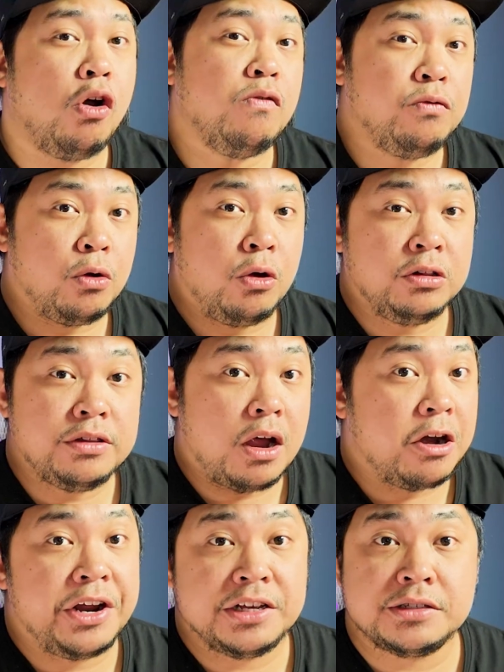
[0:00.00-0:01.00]
Overall, the
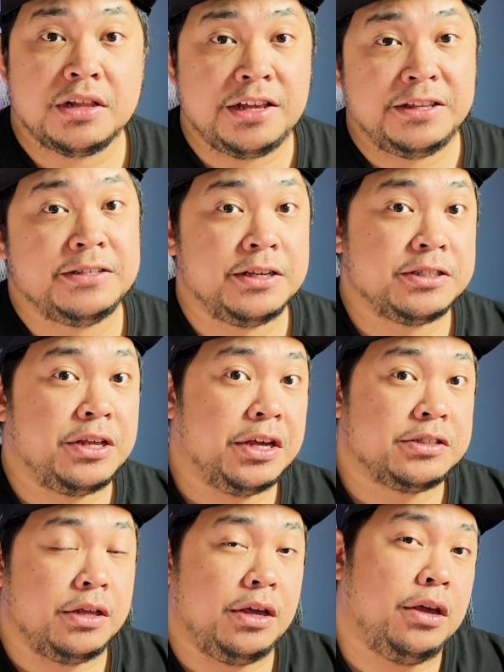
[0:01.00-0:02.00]
RX 9060
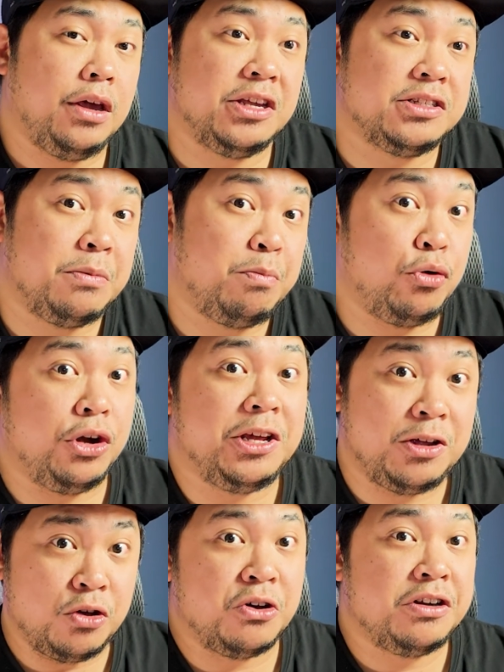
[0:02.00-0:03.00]
XT is a pretty
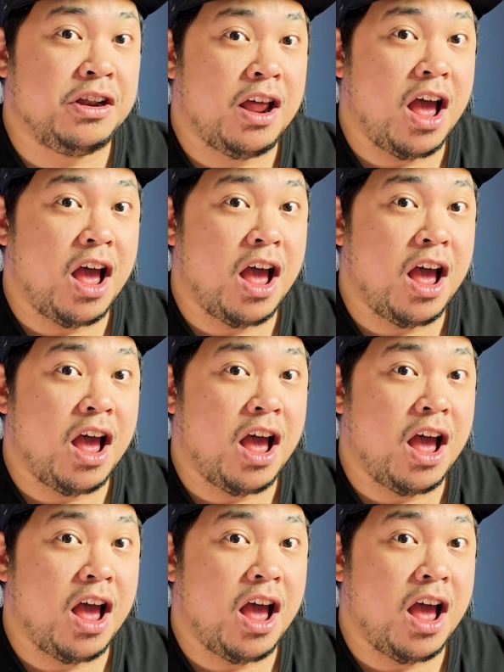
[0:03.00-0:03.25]
good